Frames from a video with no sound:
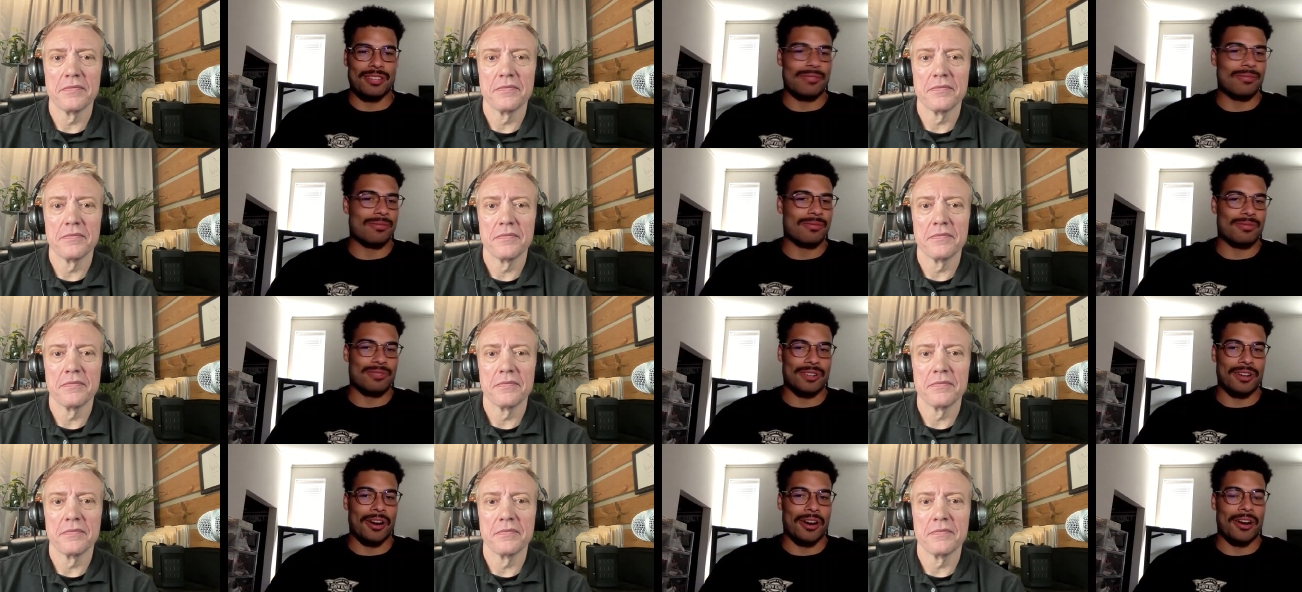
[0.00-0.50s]

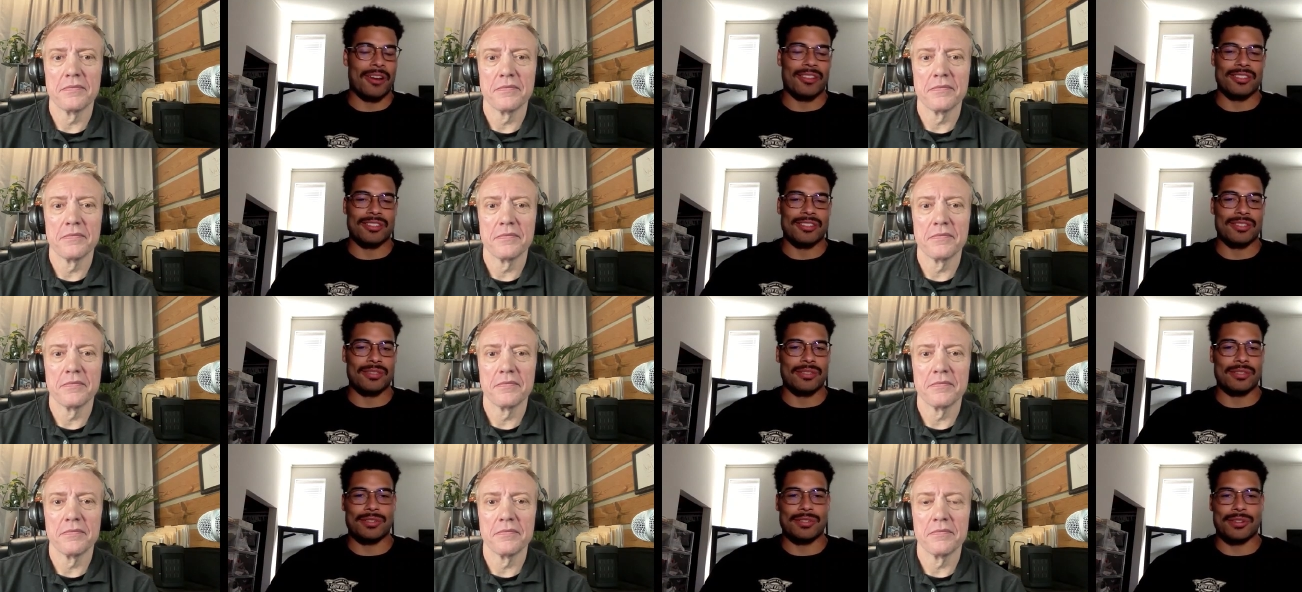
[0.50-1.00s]
Speaker 1: you know,
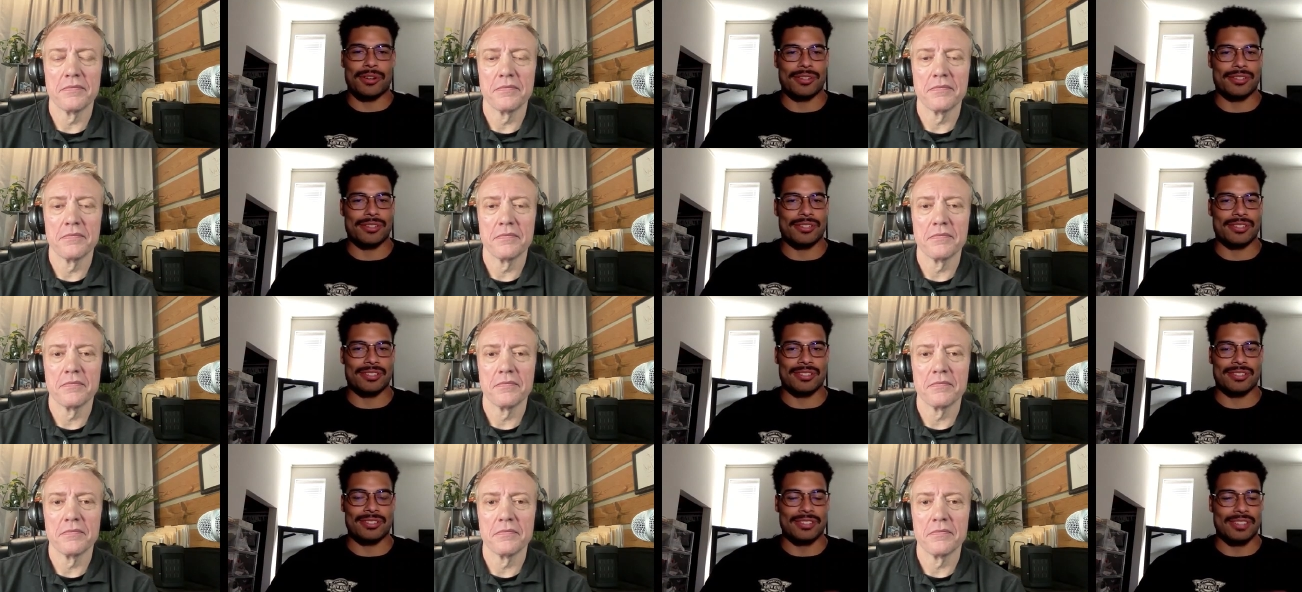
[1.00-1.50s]
just coming to
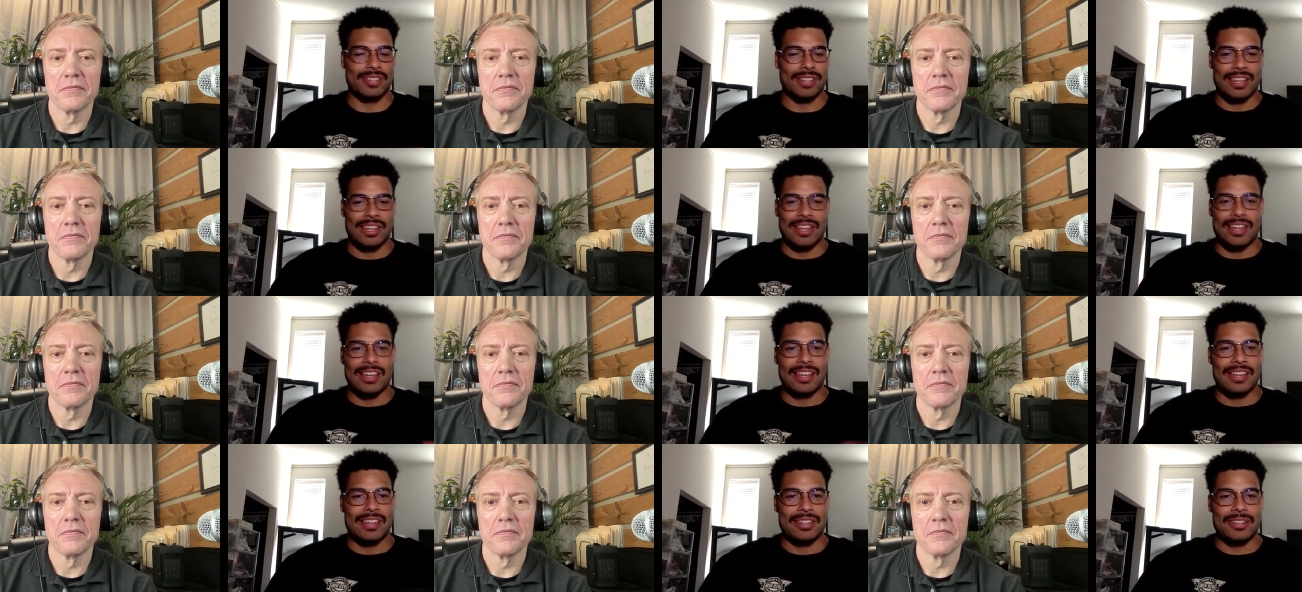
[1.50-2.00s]
support has
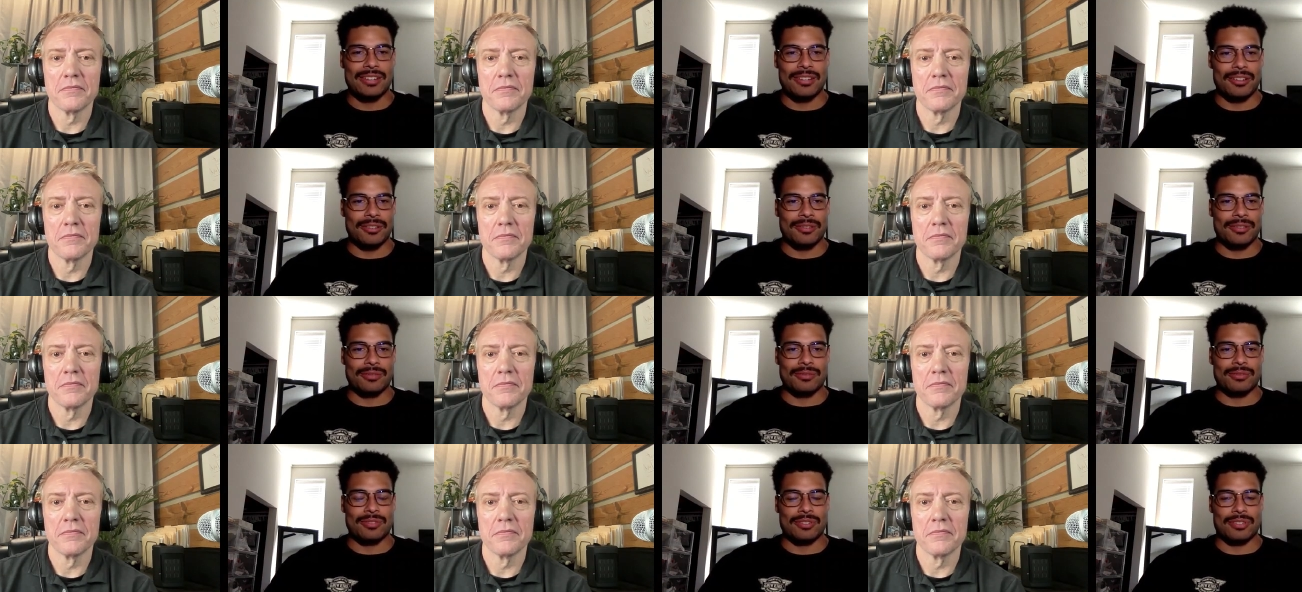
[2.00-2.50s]
been amazing. That
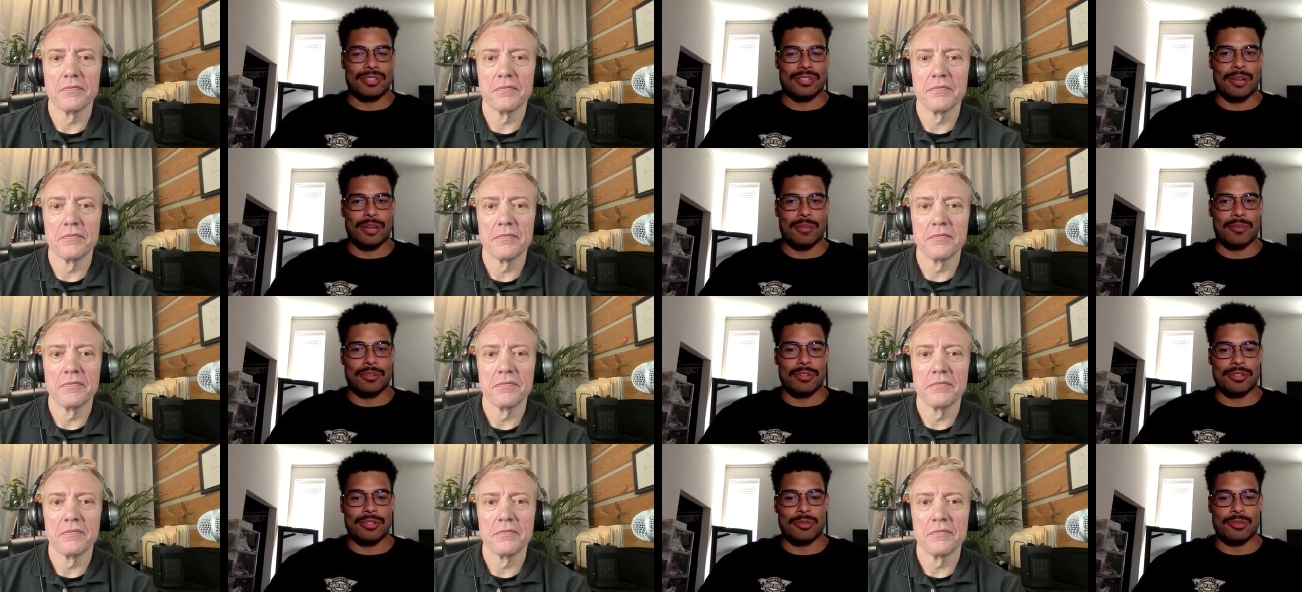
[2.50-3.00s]
just shows that
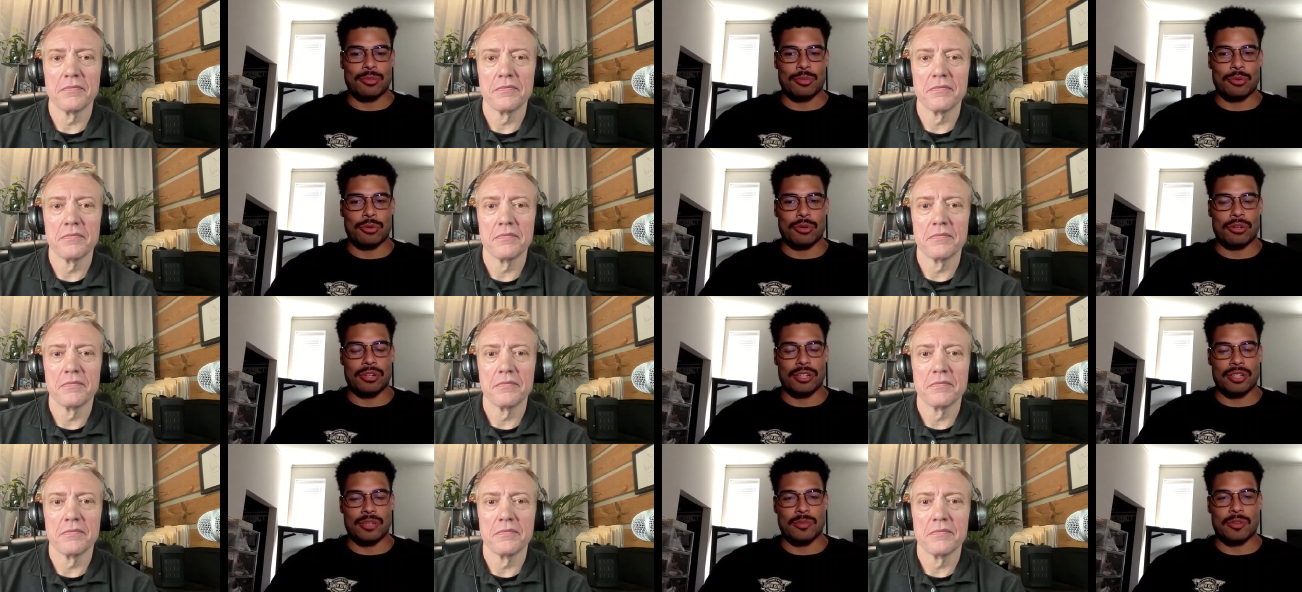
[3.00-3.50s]
people are just